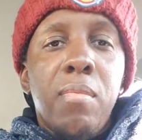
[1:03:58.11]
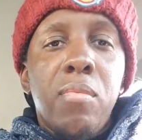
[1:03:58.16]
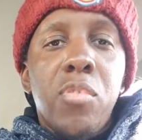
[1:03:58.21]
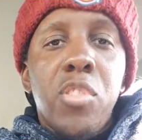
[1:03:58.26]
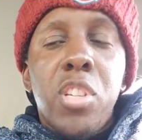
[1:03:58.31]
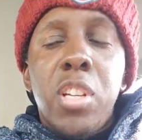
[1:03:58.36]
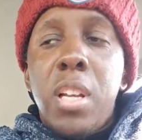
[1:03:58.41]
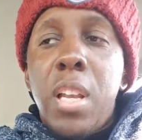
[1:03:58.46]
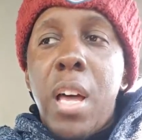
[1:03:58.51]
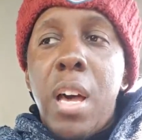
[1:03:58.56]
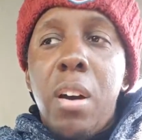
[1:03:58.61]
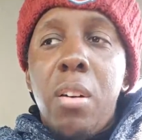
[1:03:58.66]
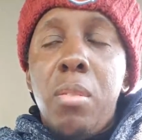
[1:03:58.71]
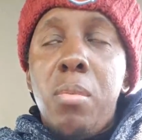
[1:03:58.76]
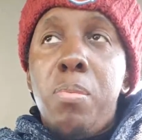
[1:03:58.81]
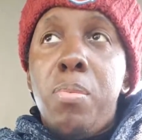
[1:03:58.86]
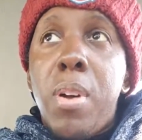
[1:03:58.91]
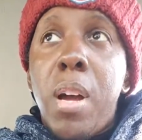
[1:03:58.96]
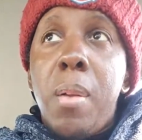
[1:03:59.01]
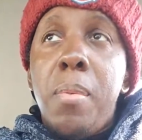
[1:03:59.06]
Chill out.
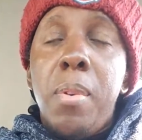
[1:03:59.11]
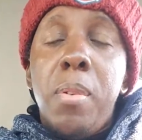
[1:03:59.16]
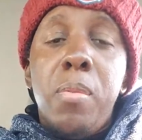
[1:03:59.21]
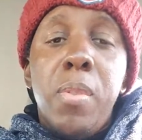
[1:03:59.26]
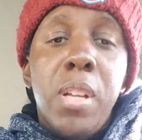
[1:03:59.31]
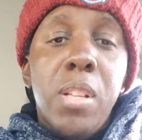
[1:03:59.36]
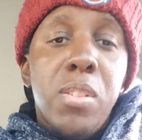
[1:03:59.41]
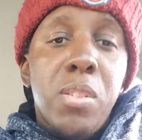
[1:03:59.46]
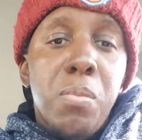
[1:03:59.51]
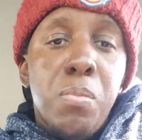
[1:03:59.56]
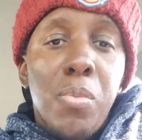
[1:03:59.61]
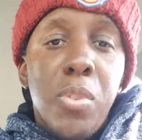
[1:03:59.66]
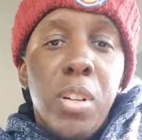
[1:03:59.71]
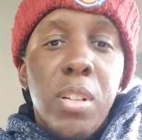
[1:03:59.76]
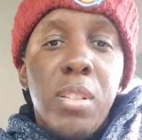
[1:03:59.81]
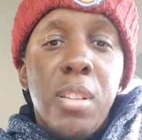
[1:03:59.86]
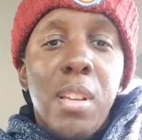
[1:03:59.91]
Probably read some books